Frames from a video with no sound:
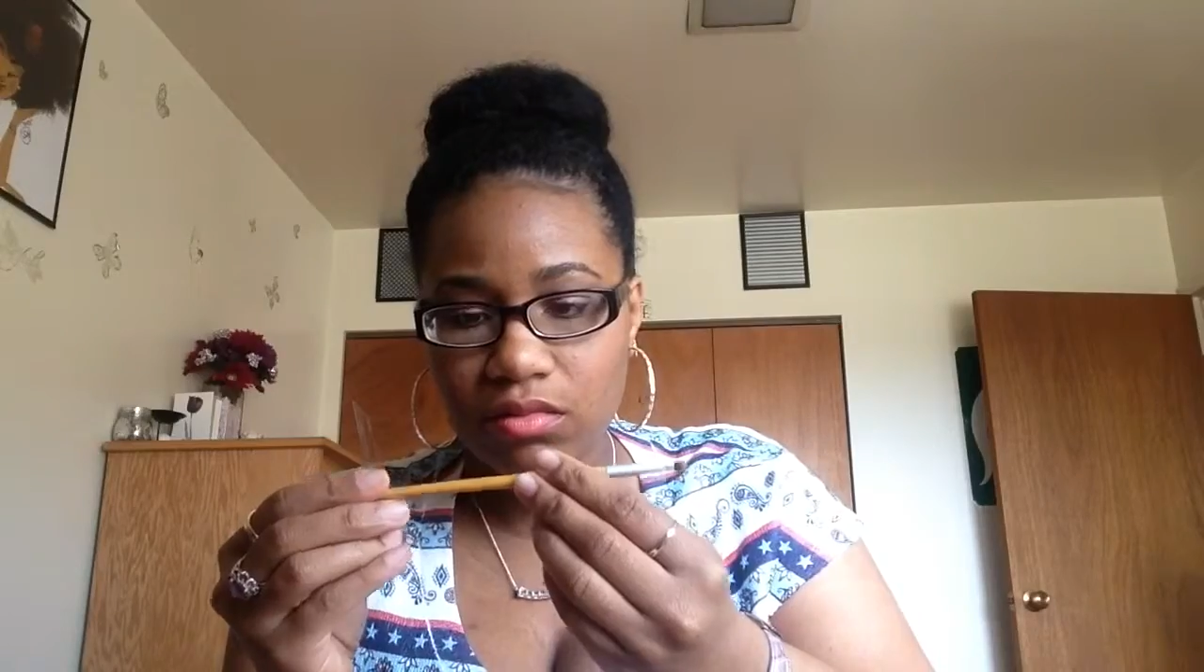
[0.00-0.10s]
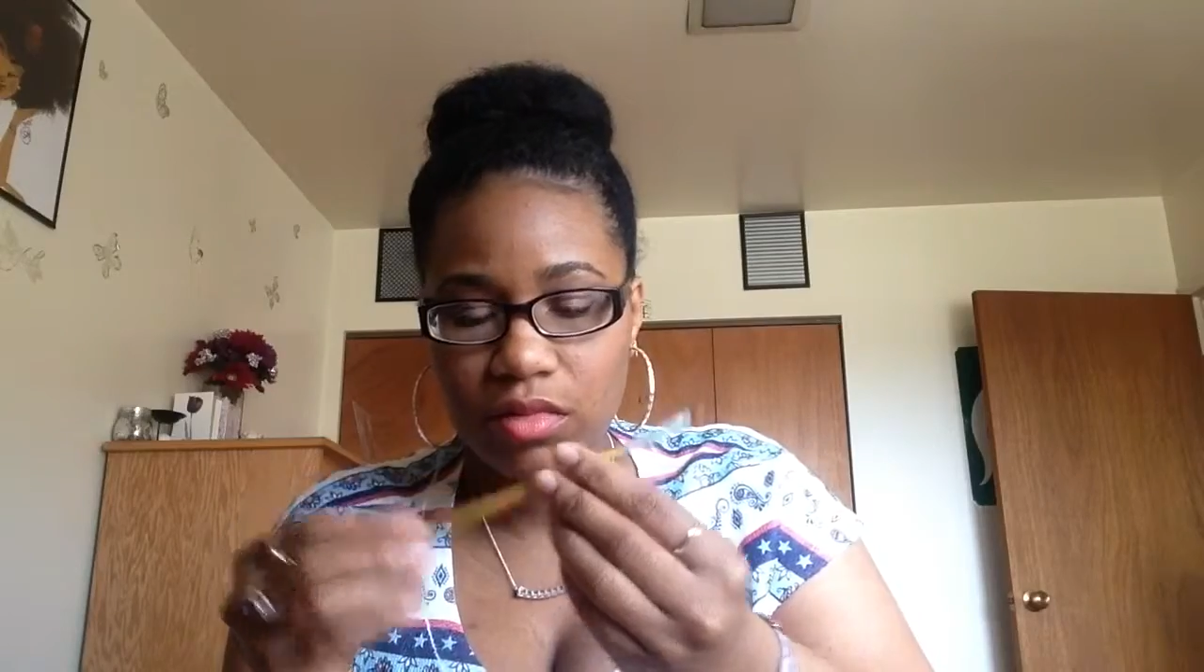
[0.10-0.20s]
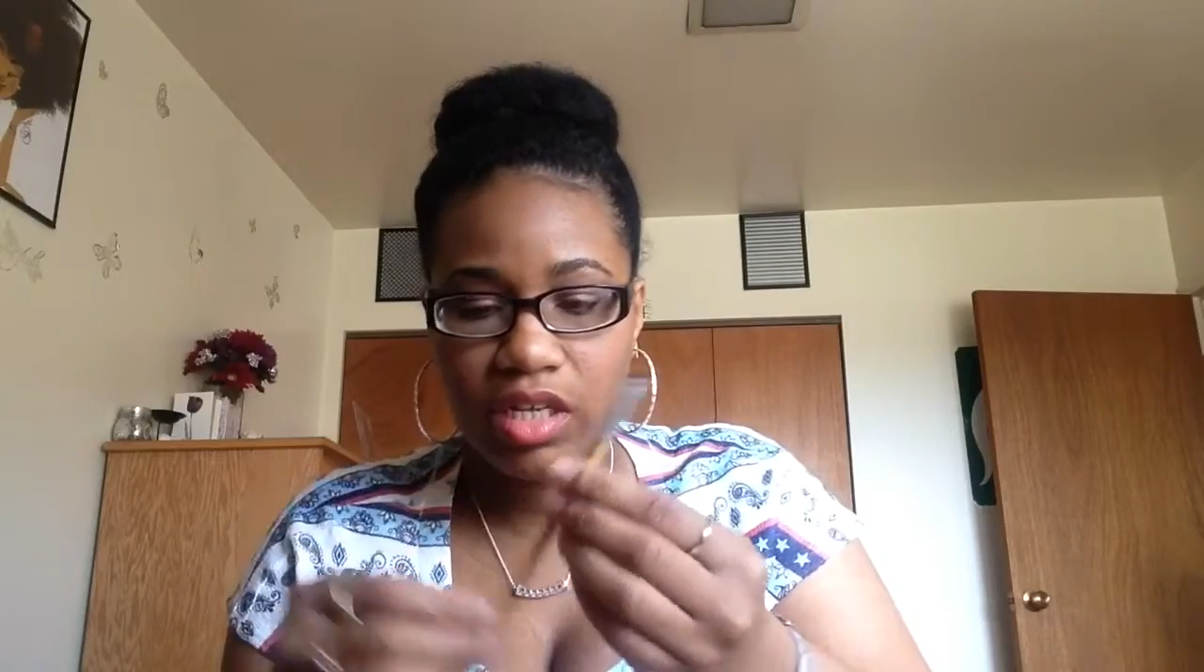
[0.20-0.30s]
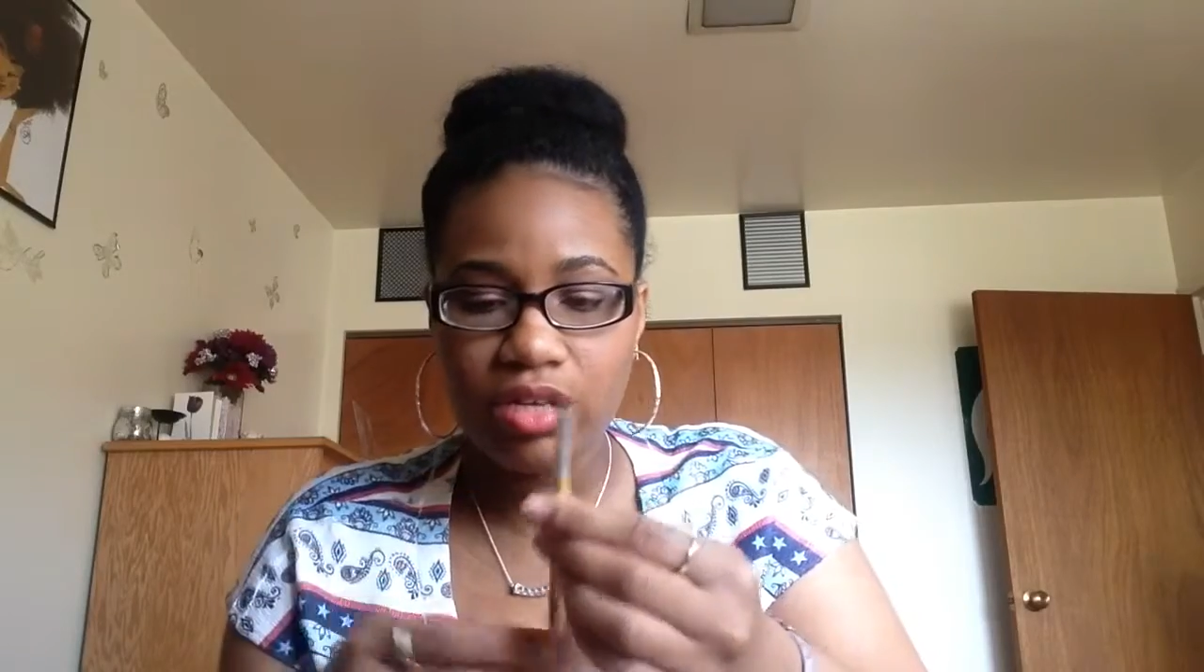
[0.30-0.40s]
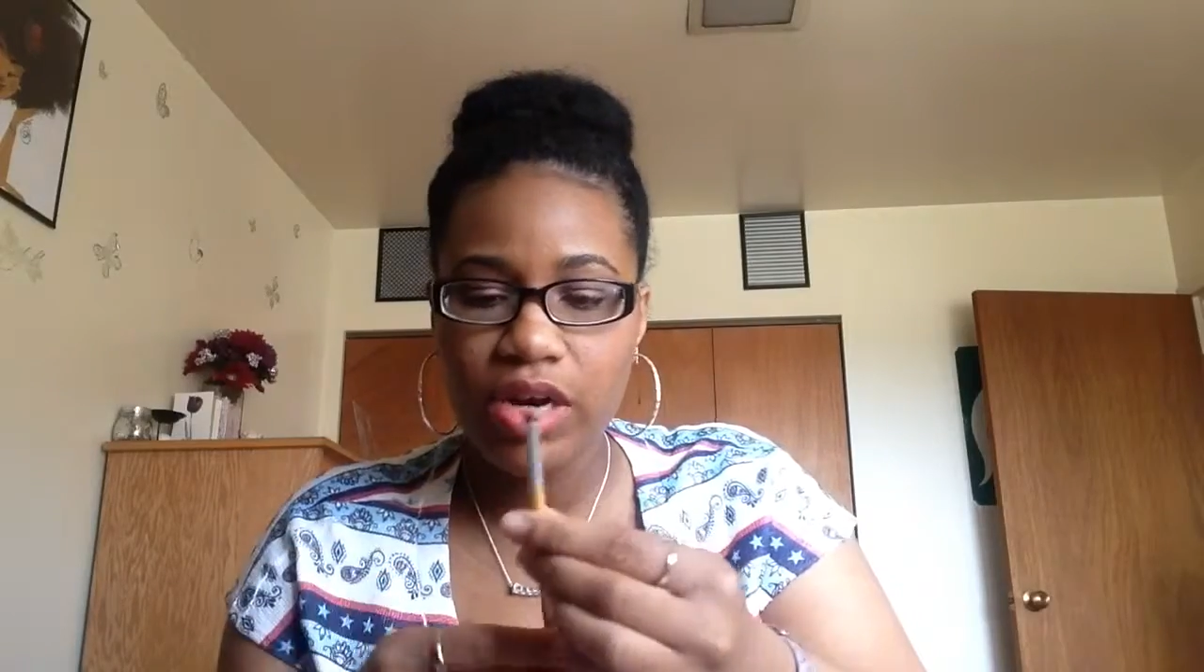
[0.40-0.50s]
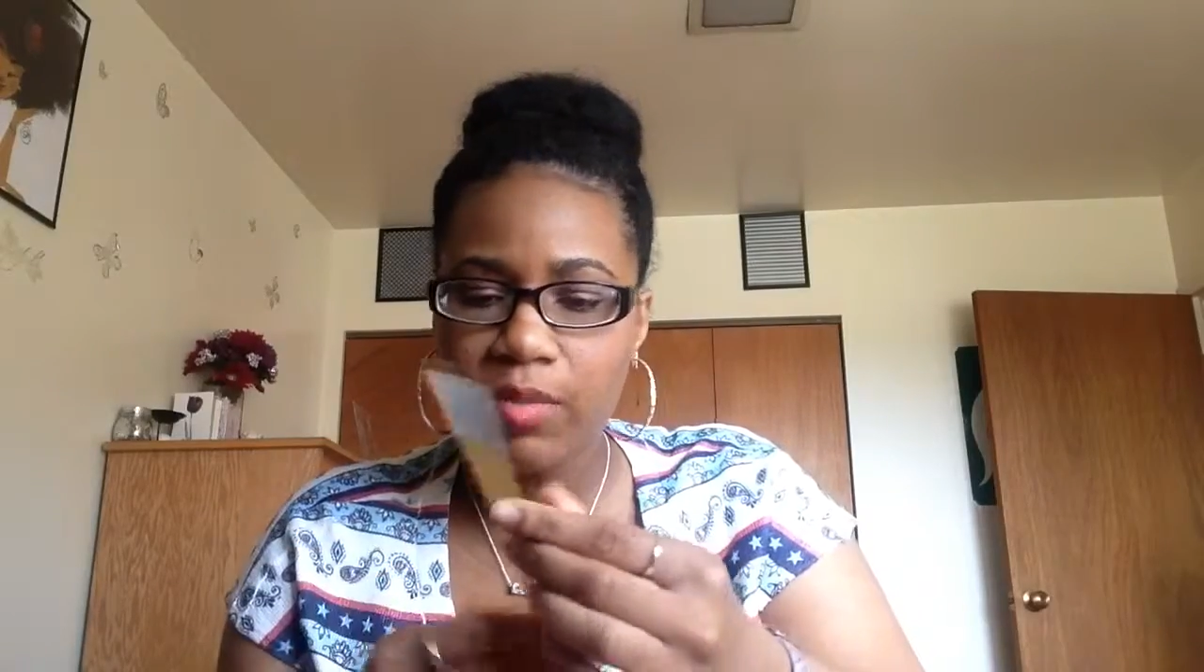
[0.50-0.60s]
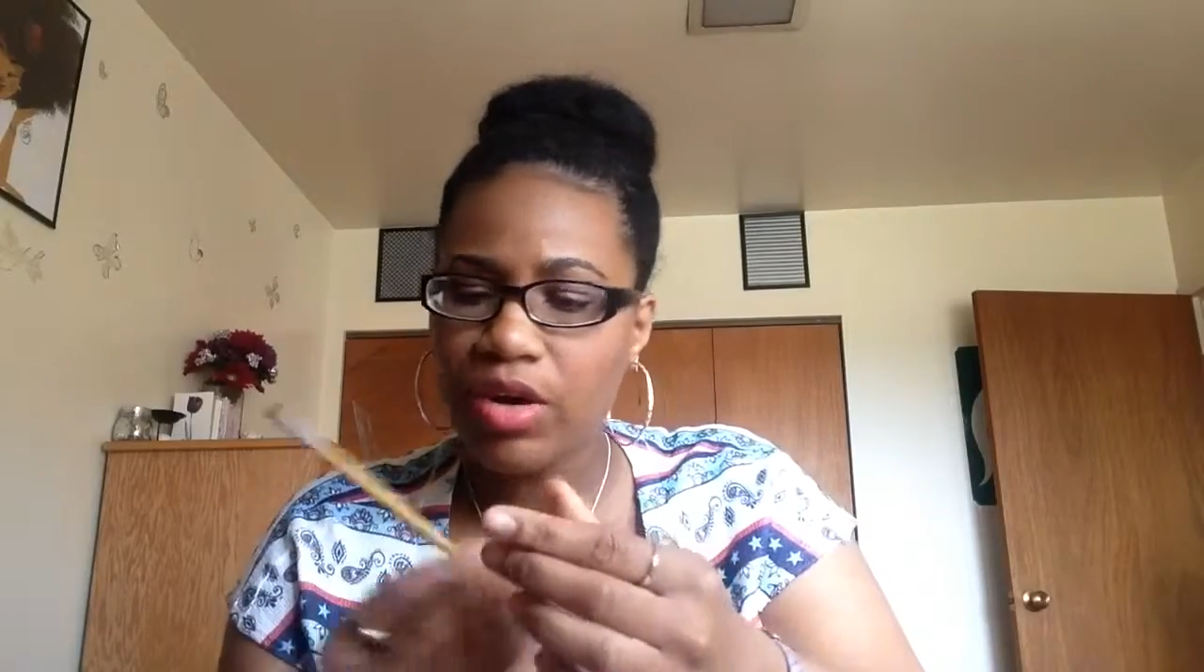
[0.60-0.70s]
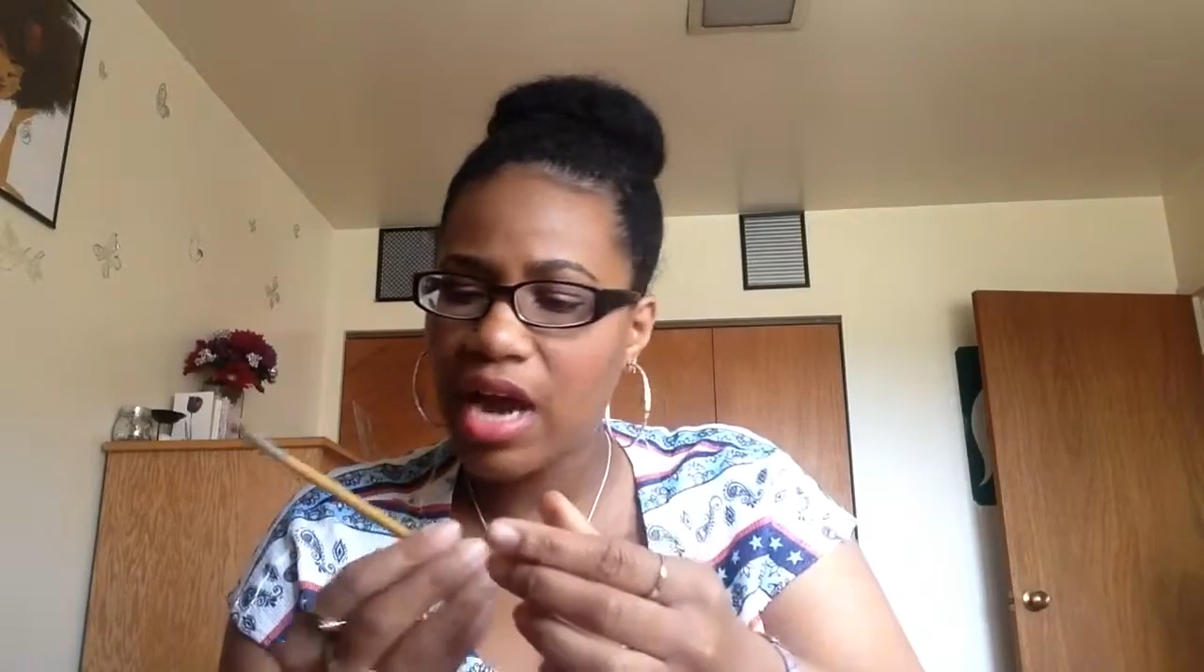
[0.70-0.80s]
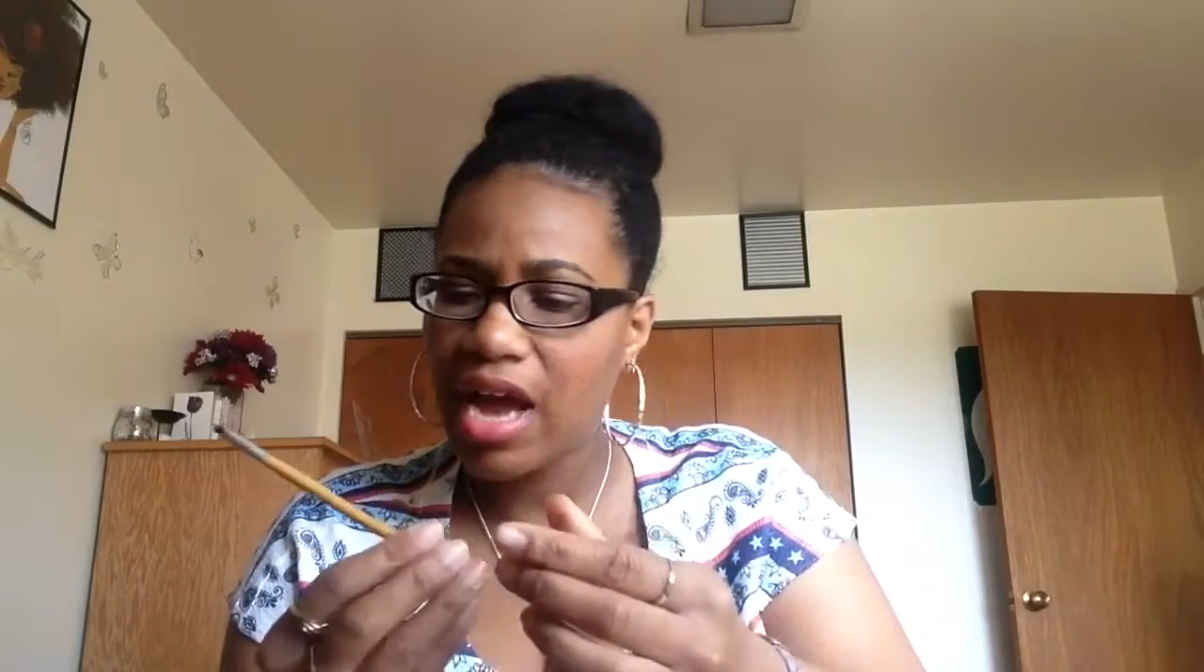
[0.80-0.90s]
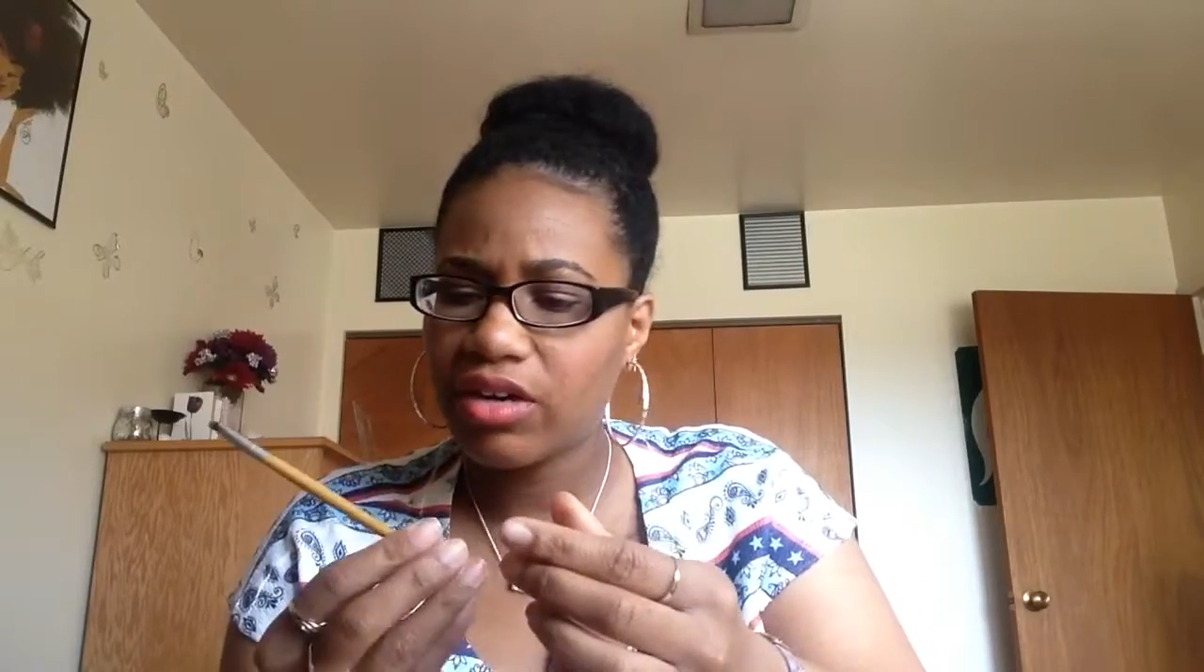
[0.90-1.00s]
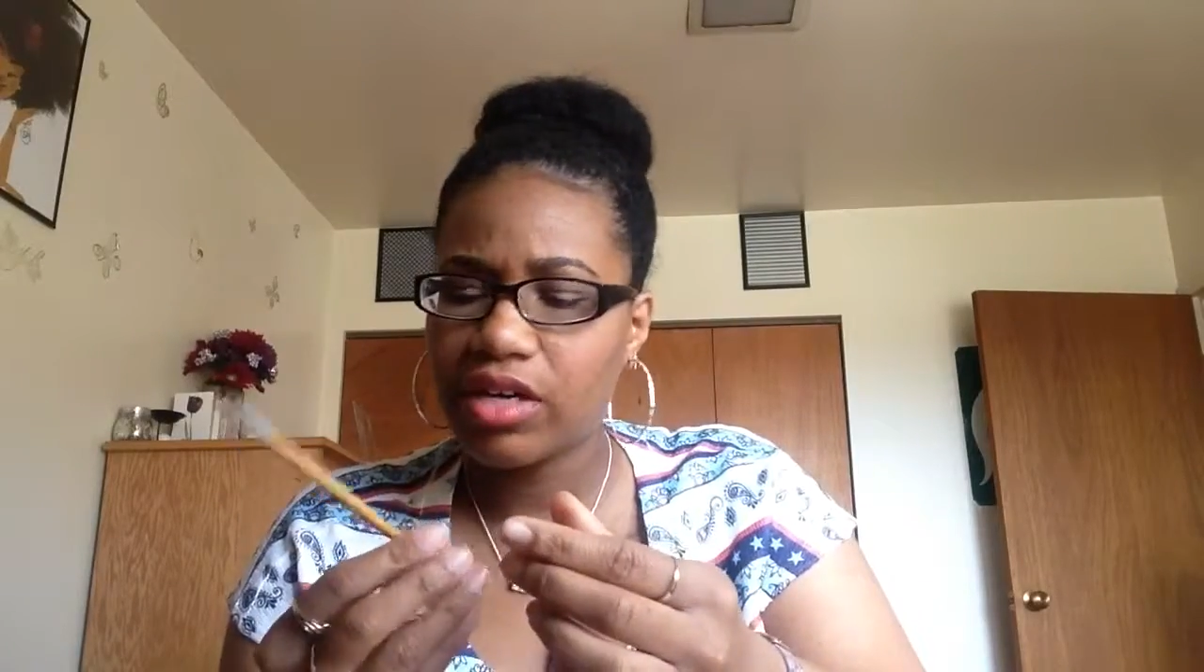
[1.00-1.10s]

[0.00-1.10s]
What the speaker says: Either number 9